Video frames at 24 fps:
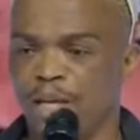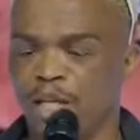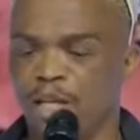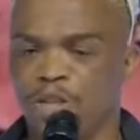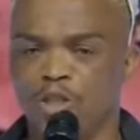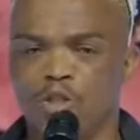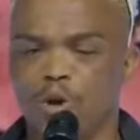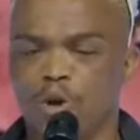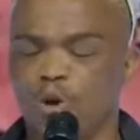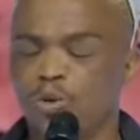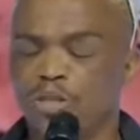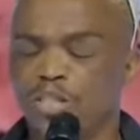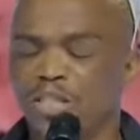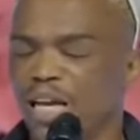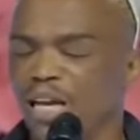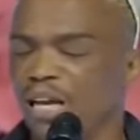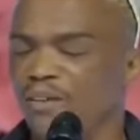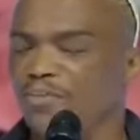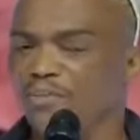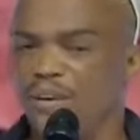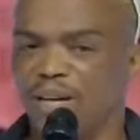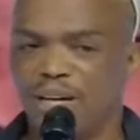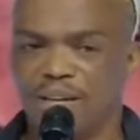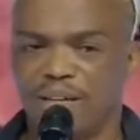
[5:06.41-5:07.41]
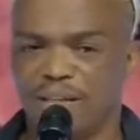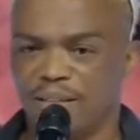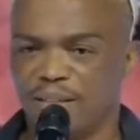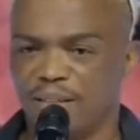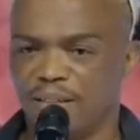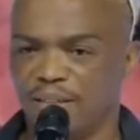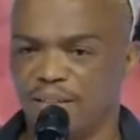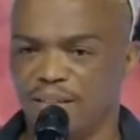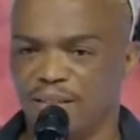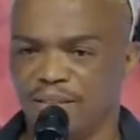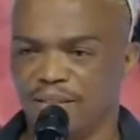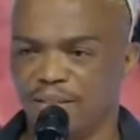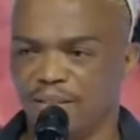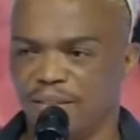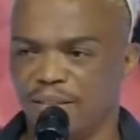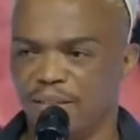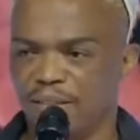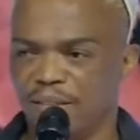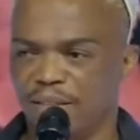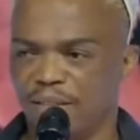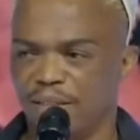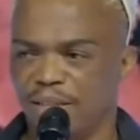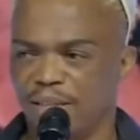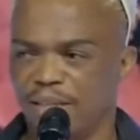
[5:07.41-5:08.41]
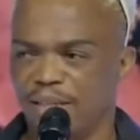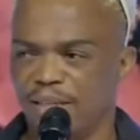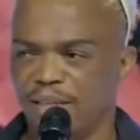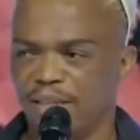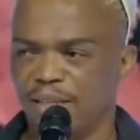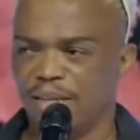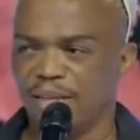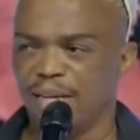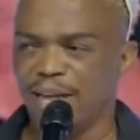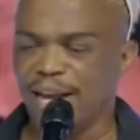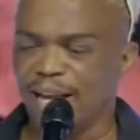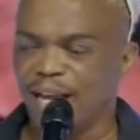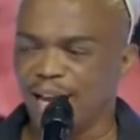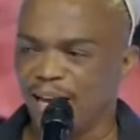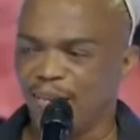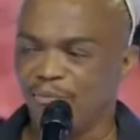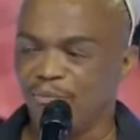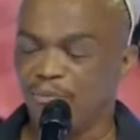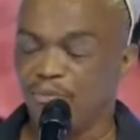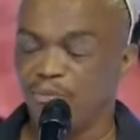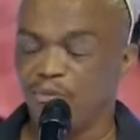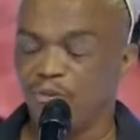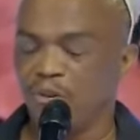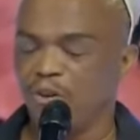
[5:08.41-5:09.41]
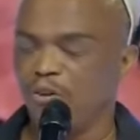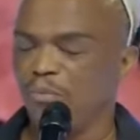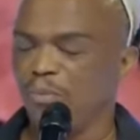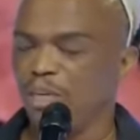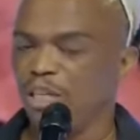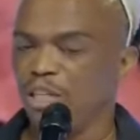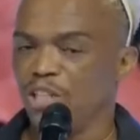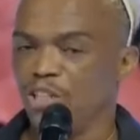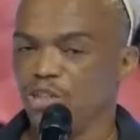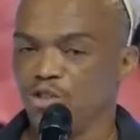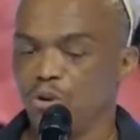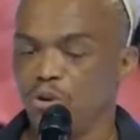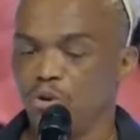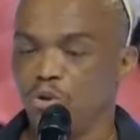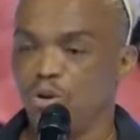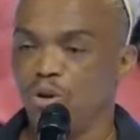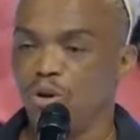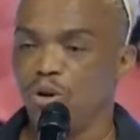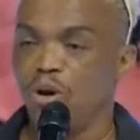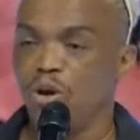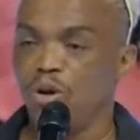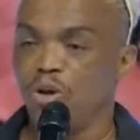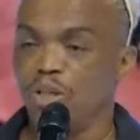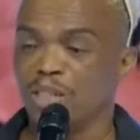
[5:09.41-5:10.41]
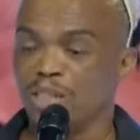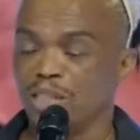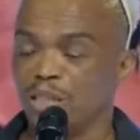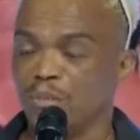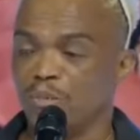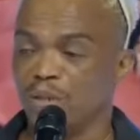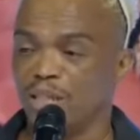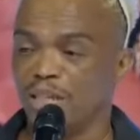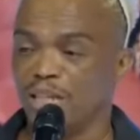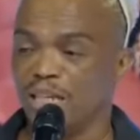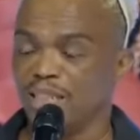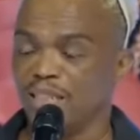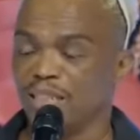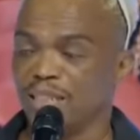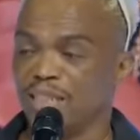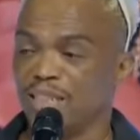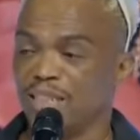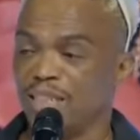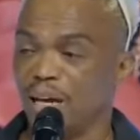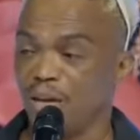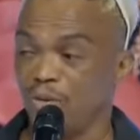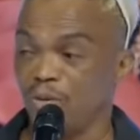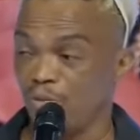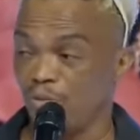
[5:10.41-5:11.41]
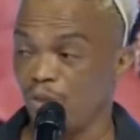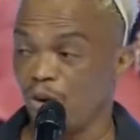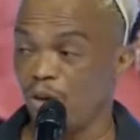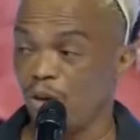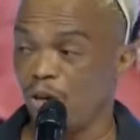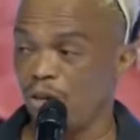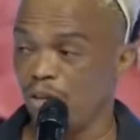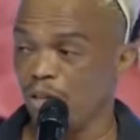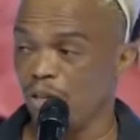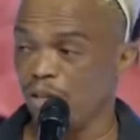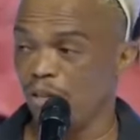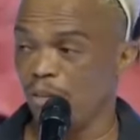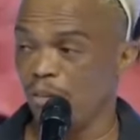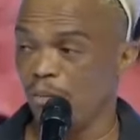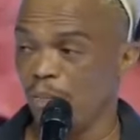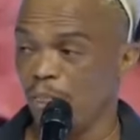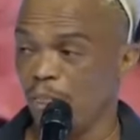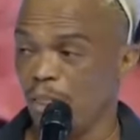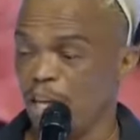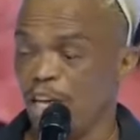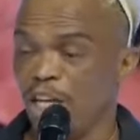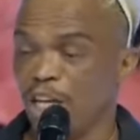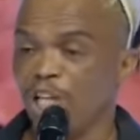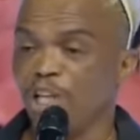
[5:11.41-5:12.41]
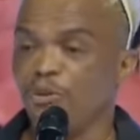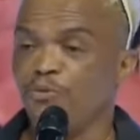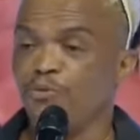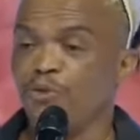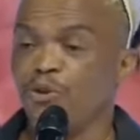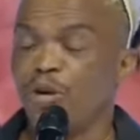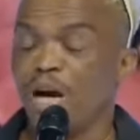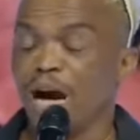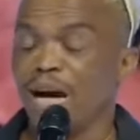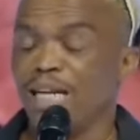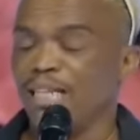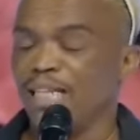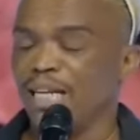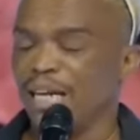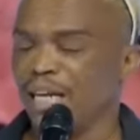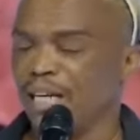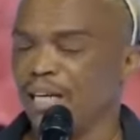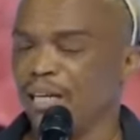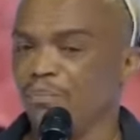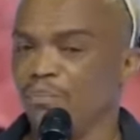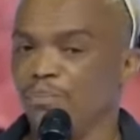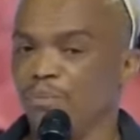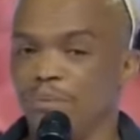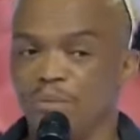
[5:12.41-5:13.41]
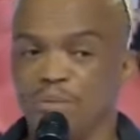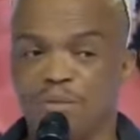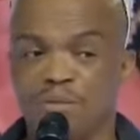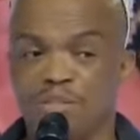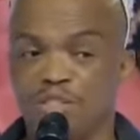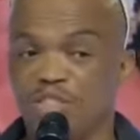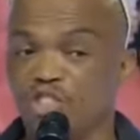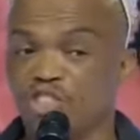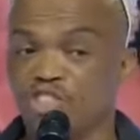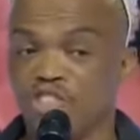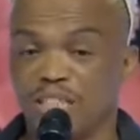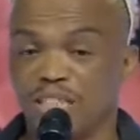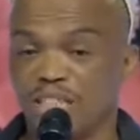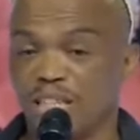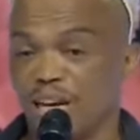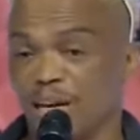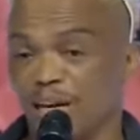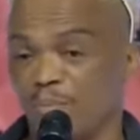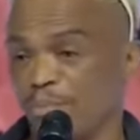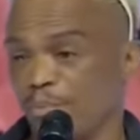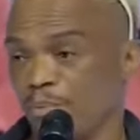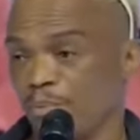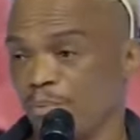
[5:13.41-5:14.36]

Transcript: don't ever laugh or make a joke on someone else's downfall. If you can't help, shut up.